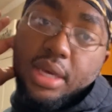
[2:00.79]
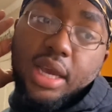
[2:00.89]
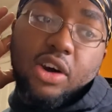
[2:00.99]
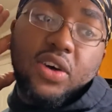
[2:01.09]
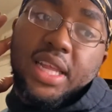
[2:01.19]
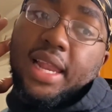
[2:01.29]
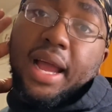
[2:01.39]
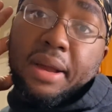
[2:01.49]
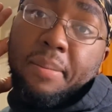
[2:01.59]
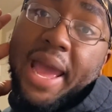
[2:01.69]
Or is that
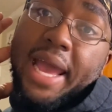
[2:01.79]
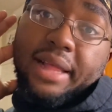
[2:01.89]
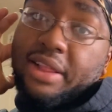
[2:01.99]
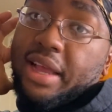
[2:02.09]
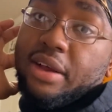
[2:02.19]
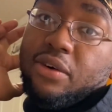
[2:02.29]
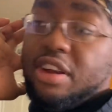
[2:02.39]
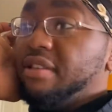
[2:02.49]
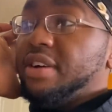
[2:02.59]
like a bad thing or whatever?